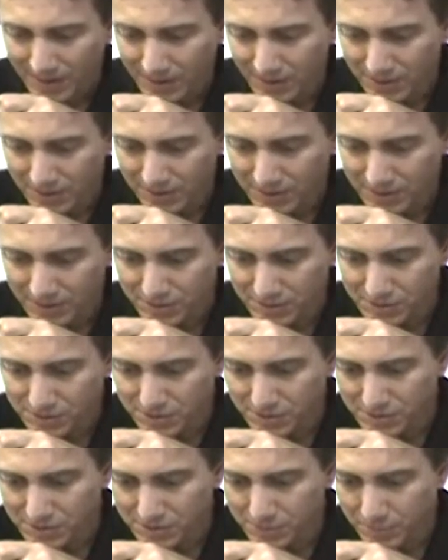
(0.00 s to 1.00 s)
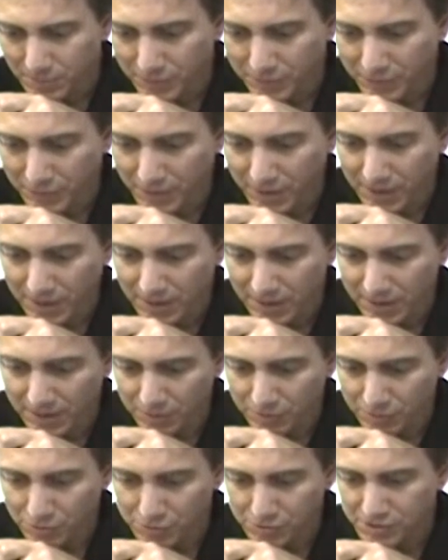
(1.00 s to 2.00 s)
Uh, there's, there's, a buffet
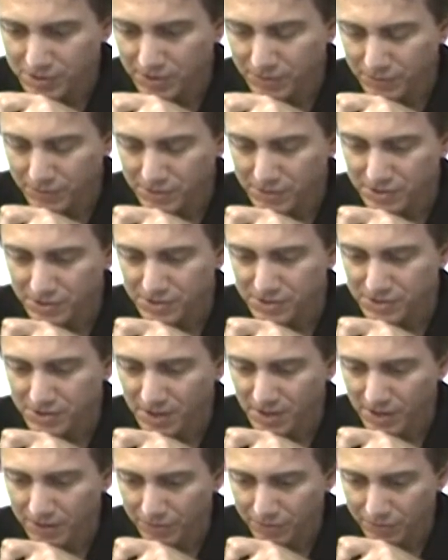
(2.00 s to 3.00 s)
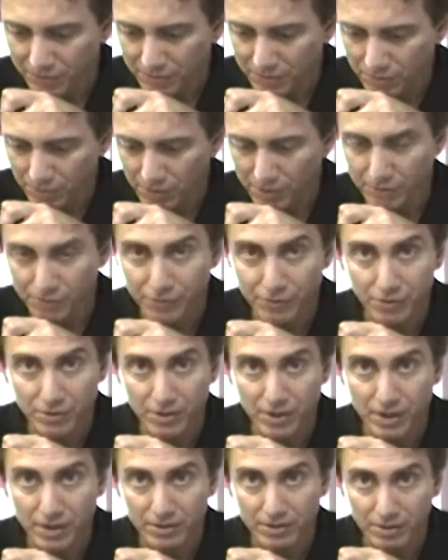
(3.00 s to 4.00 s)
on Route 17 South in Rutherford
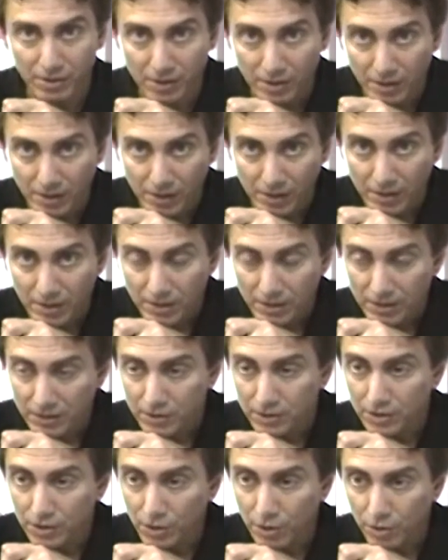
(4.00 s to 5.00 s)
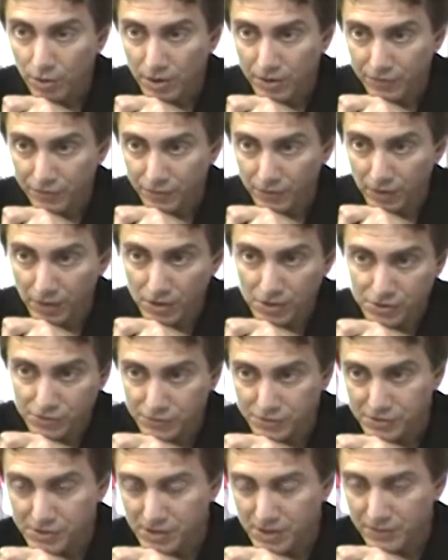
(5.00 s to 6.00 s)
that uh, you can go there for lunch
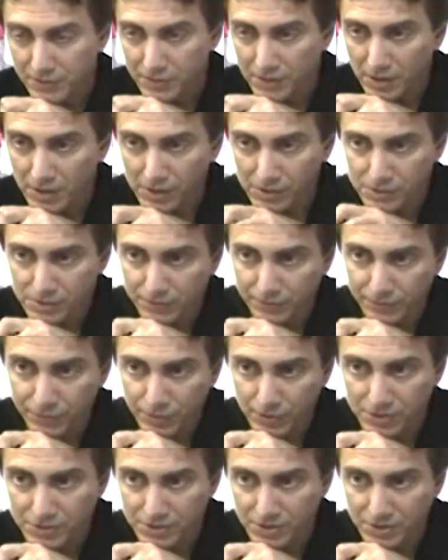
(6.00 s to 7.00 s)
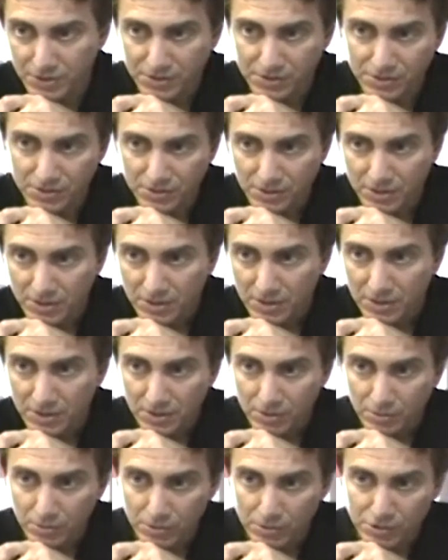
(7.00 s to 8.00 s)
for $7.40.
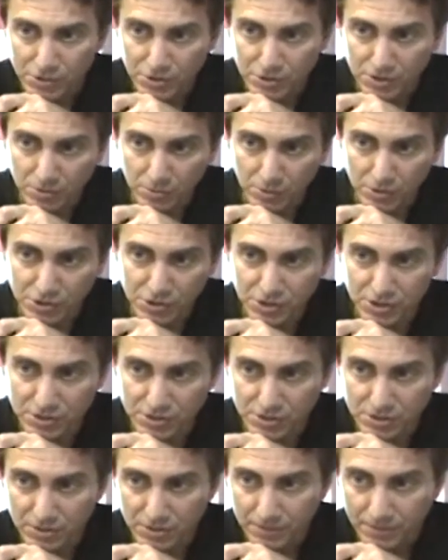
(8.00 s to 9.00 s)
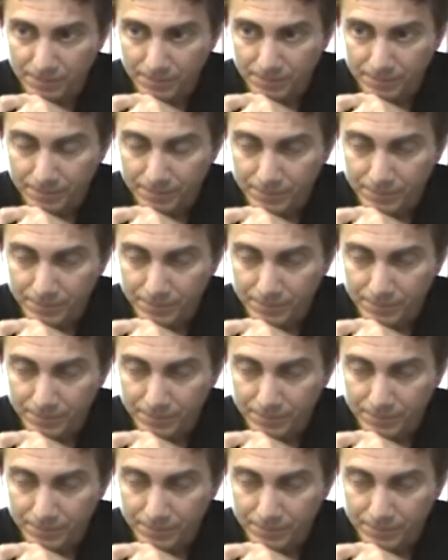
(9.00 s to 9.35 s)
Yeah, which well, is, here we're is, only getting a